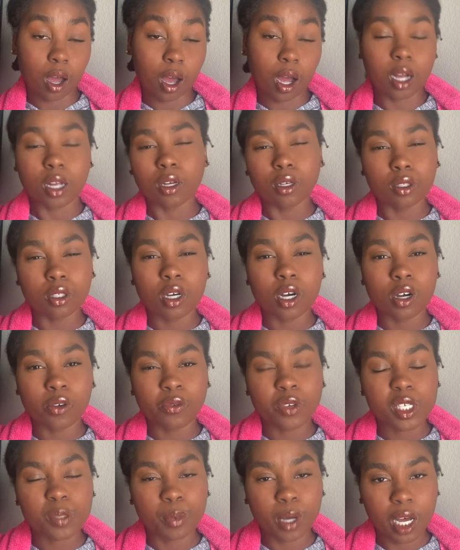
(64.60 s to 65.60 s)
I don't know if
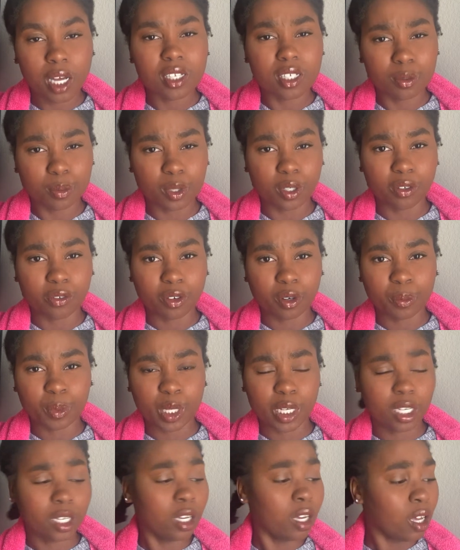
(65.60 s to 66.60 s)
it's possible for
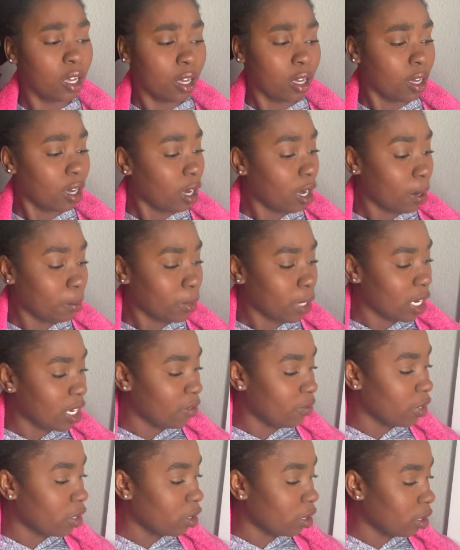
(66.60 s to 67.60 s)
me. I'm not
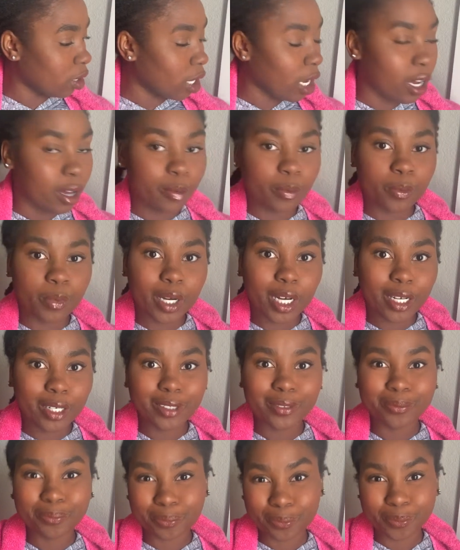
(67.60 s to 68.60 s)
even gonna lie,
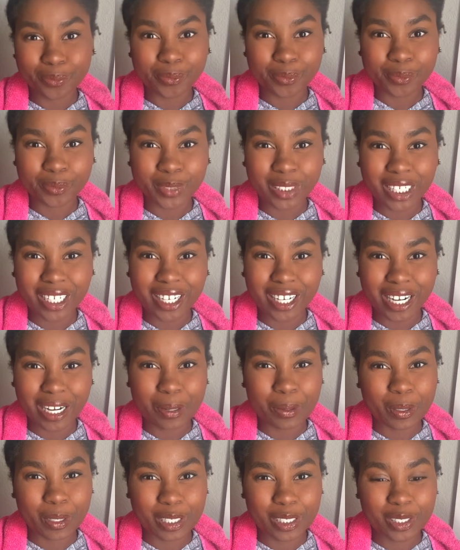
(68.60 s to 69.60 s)
but
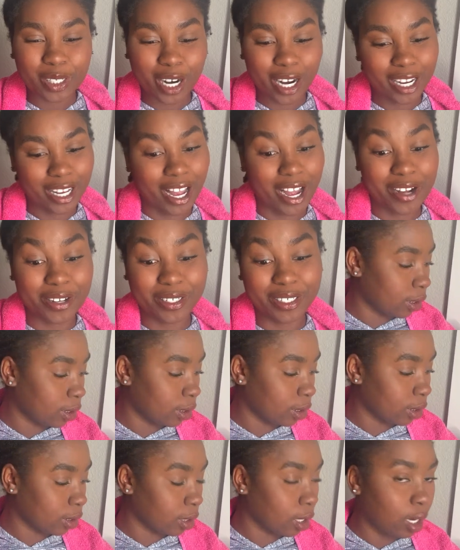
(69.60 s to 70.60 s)
I'm gonna try it out.
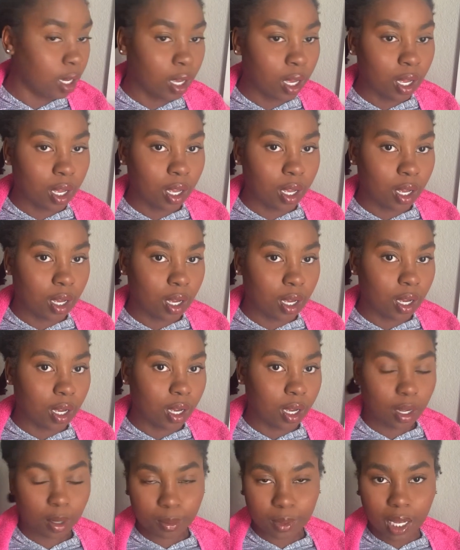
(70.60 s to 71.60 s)

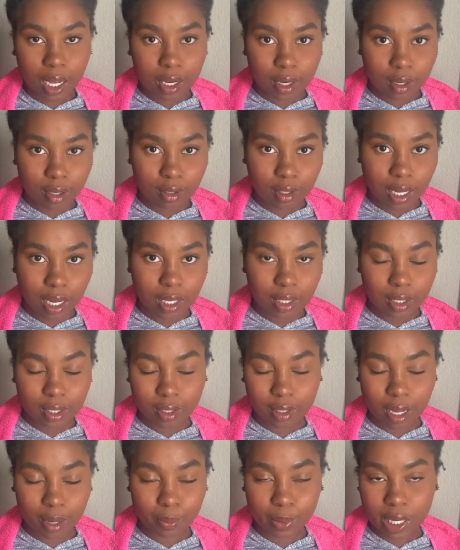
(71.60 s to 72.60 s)
I'm not gonna
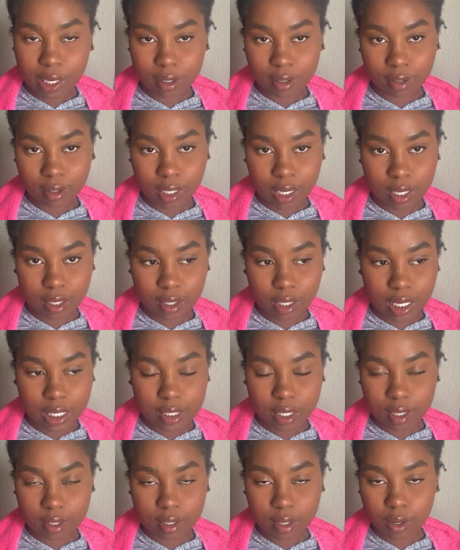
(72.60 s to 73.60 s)
lie, you guys,
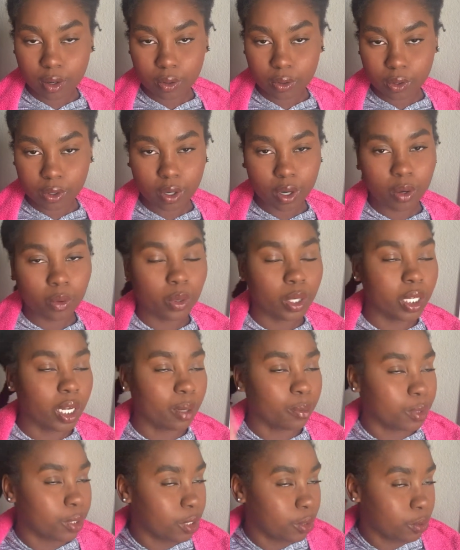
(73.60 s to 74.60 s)
I don't know what I'm